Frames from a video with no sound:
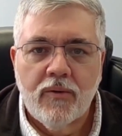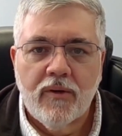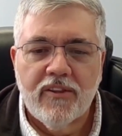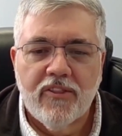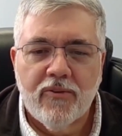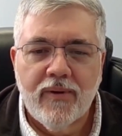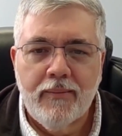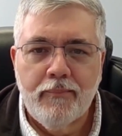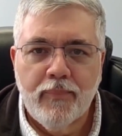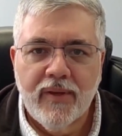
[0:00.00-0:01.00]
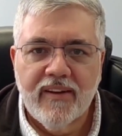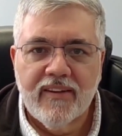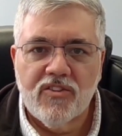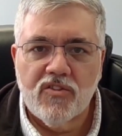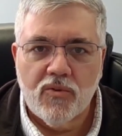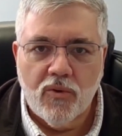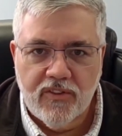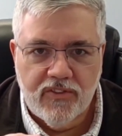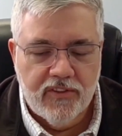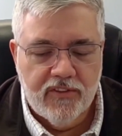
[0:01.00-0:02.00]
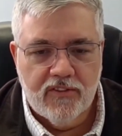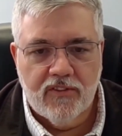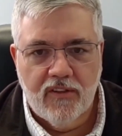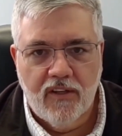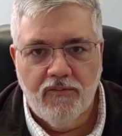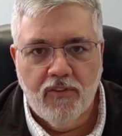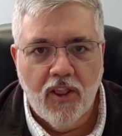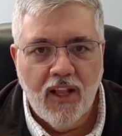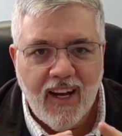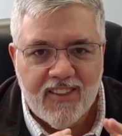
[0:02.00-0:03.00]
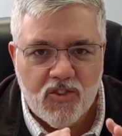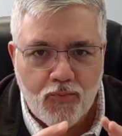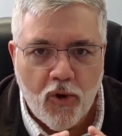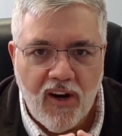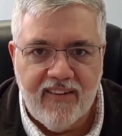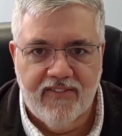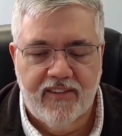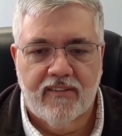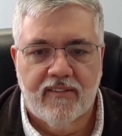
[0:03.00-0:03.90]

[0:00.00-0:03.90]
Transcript: Well, the 3 biggest sources of lost profit